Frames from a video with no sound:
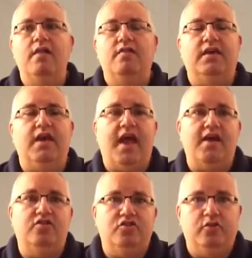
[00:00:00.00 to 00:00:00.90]
the
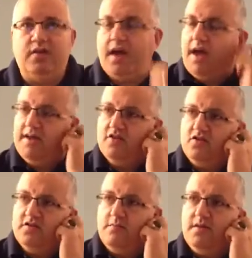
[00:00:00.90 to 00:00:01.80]
astro dice,
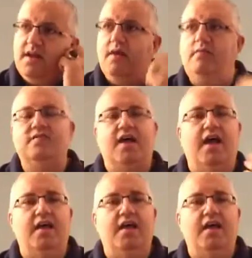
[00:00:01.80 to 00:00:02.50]
or something else.